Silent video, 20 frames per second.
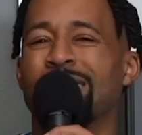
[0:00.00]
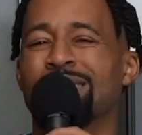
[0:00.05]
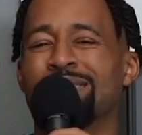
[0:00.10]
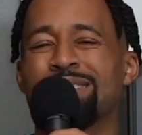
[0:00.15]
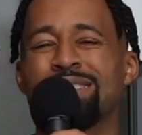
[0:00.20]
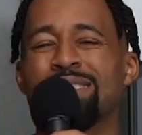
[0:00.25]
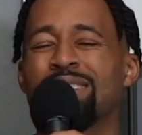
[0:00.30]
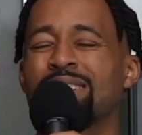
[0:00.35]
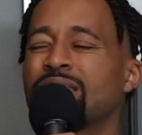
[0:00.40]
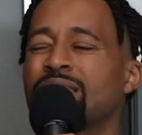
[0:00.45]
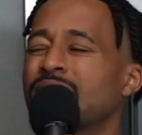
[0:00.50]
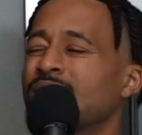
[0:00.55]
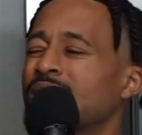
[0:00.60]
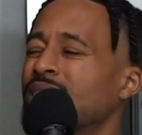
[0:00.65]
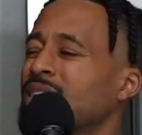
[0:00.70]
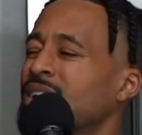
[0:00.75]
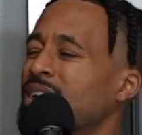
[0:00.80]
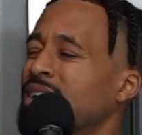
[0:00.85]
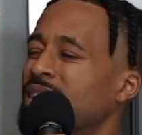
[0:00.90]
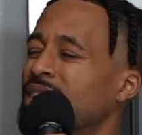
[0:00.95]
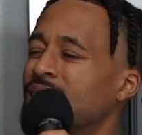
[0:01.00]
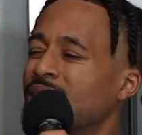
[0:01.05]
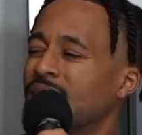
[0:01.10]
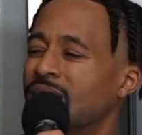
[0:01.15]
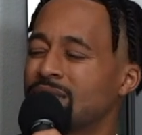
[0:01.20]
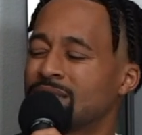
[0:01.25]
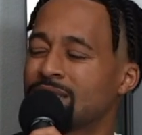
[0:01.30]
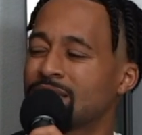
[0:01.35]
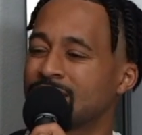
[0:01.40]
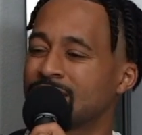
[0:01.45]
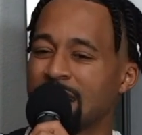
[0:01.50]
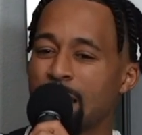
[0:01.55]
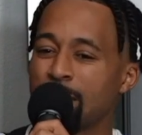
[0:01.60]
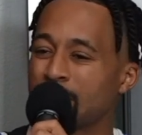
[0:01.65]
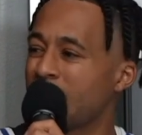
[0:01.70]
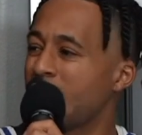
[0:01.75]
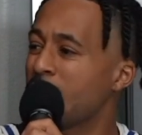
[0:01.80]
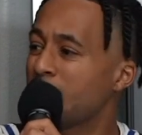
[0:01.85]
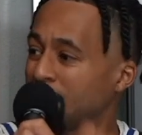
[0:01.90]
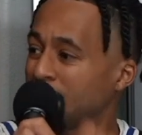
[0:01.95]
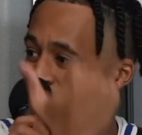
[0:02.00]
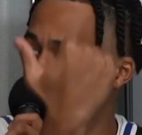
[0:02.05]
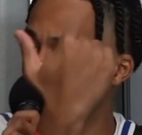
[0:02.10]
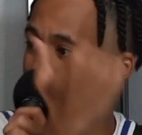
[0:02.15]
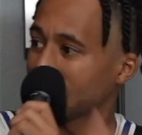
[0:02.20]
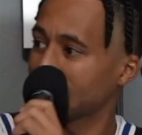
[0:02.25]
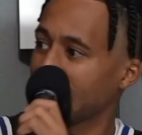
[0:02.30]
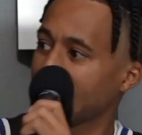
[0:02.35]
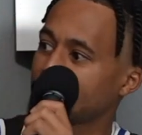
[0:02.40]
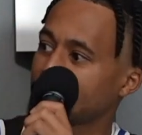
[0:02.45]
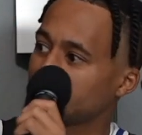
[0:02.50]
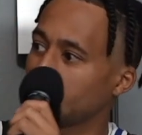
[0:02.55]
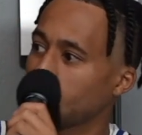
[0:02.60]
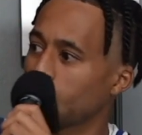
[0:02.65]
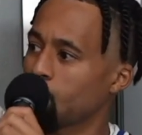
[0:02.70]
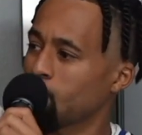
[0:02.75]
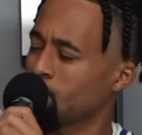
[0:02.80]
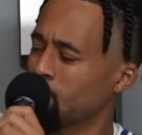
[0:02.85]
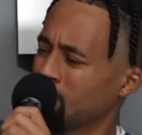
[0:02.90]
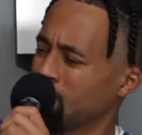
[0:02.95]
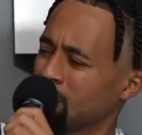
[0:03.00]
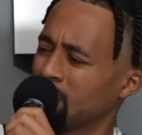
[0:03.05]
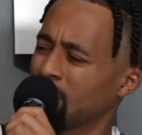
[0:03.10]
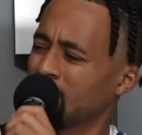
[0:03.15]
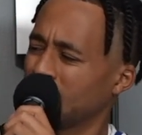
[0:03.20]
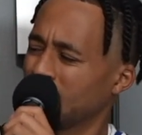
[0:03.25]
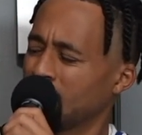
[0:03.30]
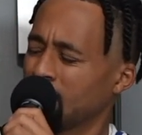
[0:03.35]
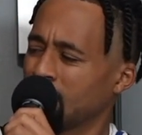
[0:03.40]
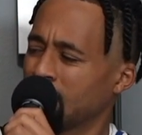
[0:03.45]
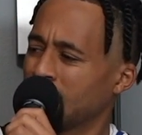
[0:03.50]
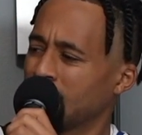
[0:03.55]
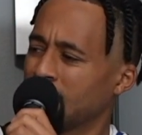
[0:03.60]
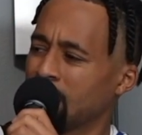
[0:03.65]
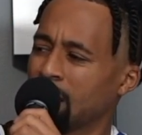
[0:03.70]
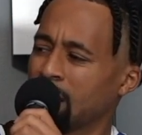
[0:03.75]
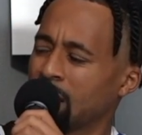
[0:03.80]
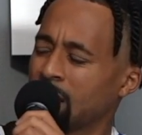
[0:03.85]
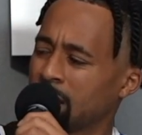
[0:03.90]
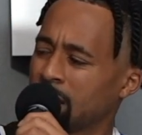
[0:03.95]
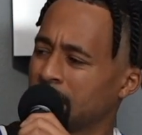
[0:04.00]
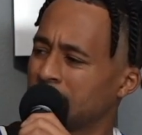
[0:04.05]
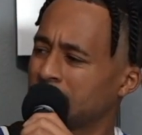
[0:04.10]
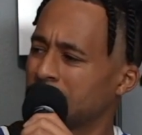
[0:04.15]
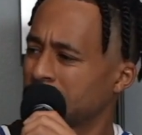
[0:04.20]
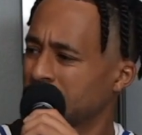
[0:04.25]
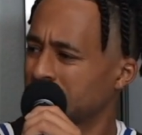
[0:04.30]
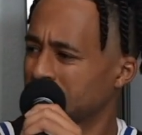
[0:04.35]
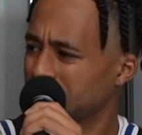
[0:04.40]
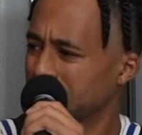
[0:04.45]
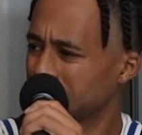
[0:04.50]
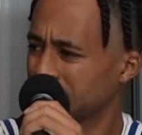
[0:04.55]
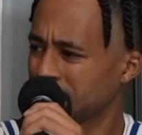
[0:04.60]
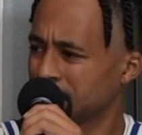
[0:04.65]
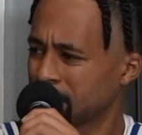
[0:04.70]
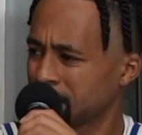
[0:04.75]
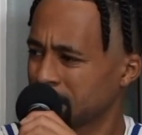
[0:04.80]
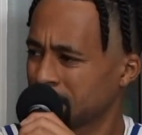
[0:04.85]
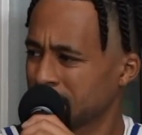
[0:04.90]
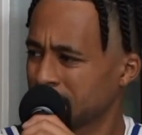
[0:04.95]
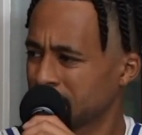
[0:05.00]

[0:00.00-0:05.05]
It's the same company. Like, so. Yeah. It's crazy. Like, when you see